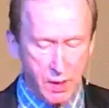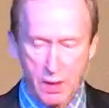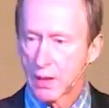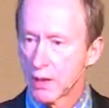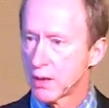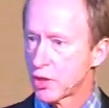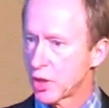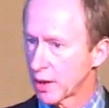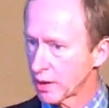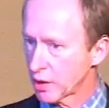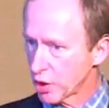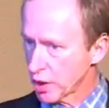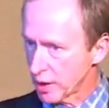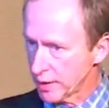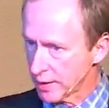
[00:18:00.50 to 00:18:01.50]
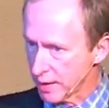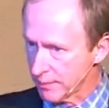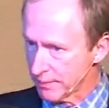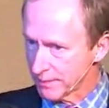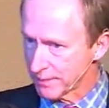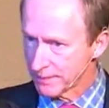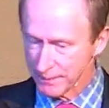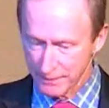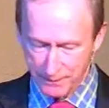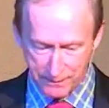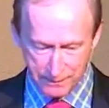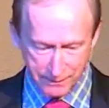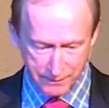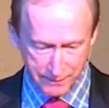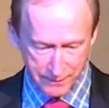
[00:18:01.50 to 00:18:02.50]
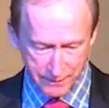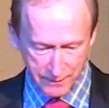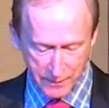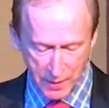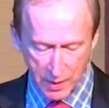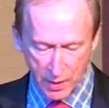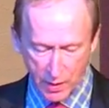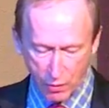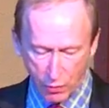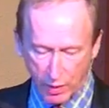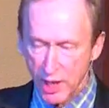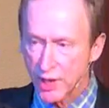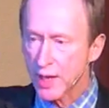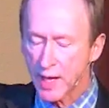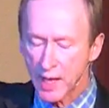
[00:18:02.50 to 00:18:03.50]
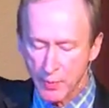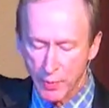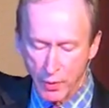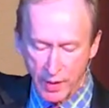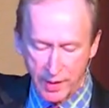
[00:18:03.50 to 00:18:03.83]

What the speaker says: chugged up, reached a high point,